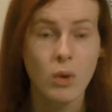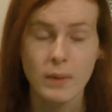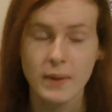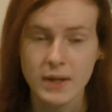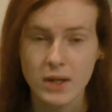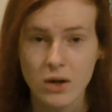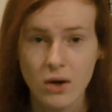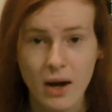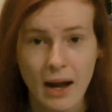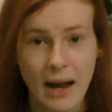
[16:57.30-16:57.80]

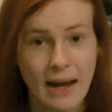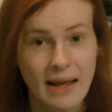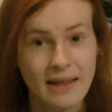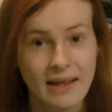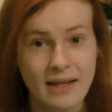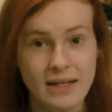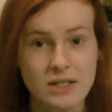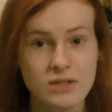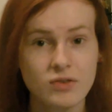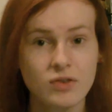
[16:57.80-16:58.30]
What were your
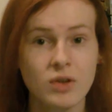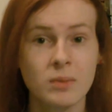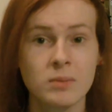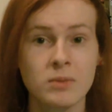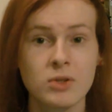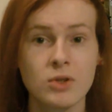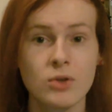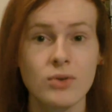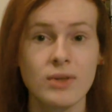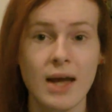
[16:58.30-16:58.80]
highlights
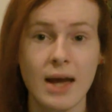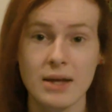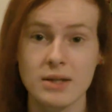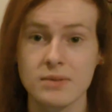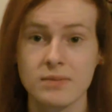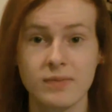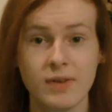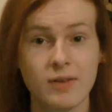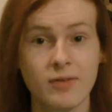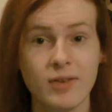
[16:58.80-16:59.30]
from two
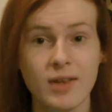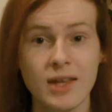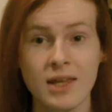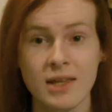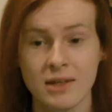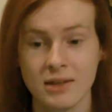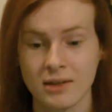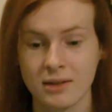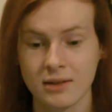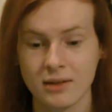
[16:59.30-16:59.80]
thousand
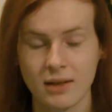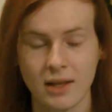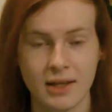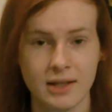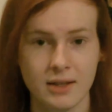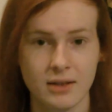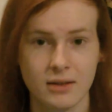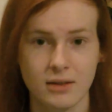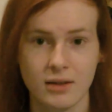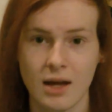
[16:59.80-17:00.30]
fifteen?
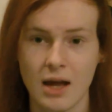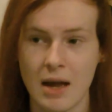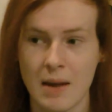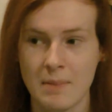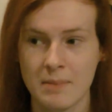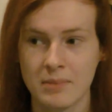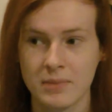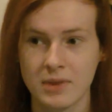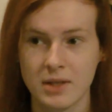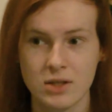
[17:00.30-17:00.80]
Like,
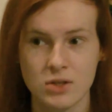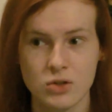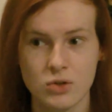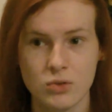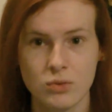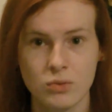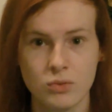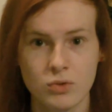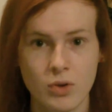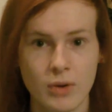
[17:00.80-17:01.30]
um, did
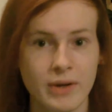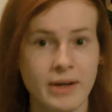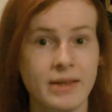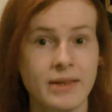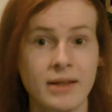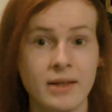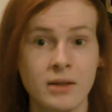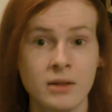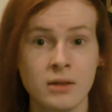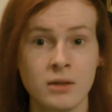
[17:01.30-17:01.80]
you do
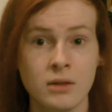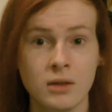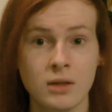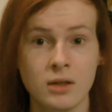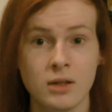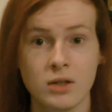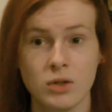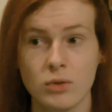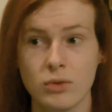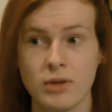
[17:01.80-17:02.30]
anything
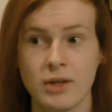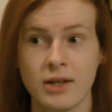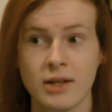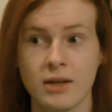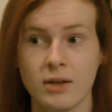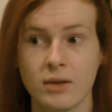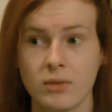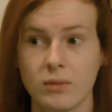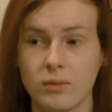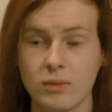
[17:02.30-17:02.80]
that you
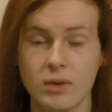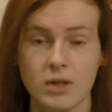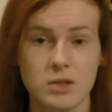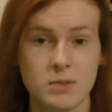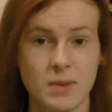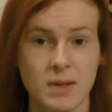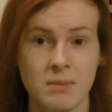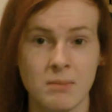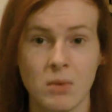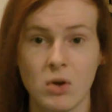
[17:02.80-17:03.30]
think
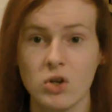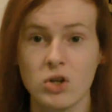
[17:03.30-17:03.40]
has been